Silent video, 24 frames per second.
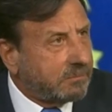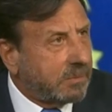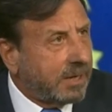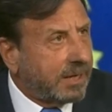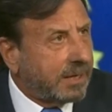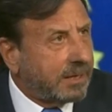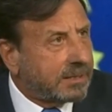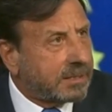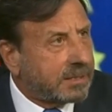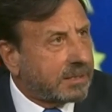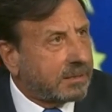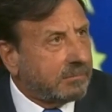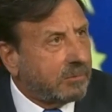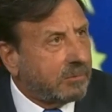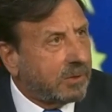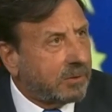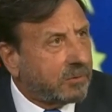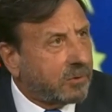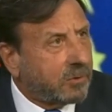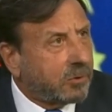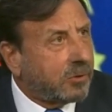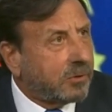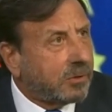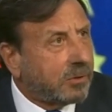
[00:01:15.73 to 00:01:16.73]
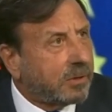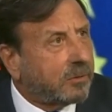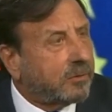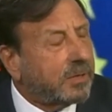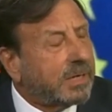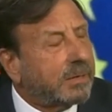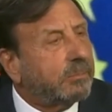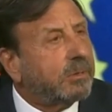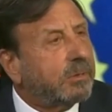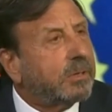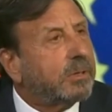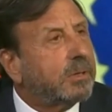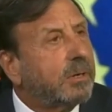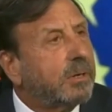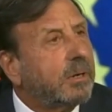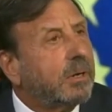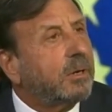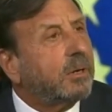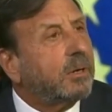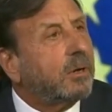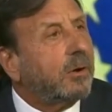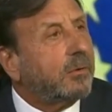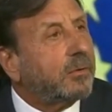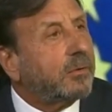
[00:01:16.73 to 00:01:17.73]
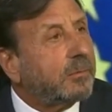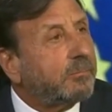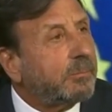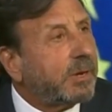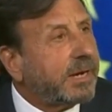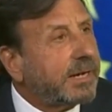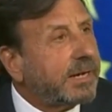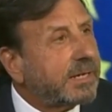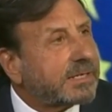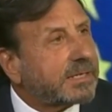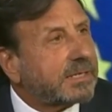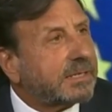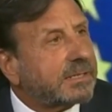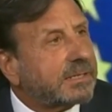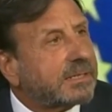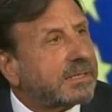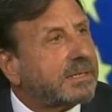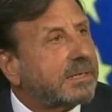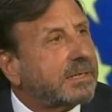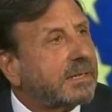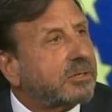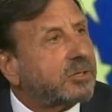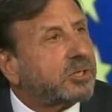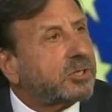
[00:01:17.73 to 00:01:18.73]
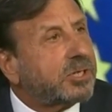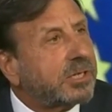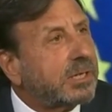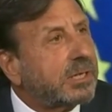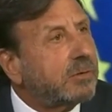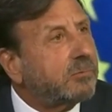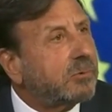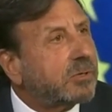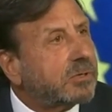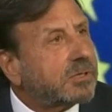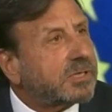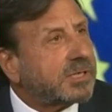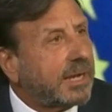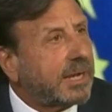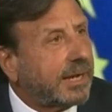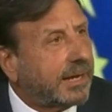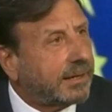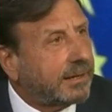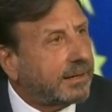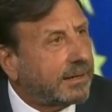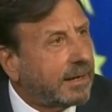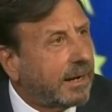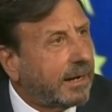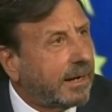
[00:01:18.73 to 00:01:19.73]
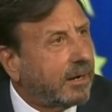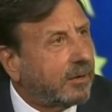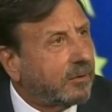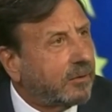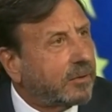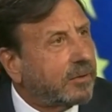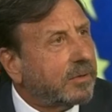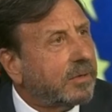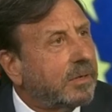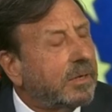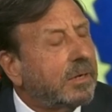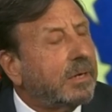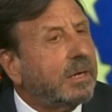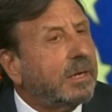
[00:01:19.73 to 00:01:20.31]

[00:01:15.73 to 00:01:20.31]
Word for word: May's withdrawal agreement on the basis that she would stand down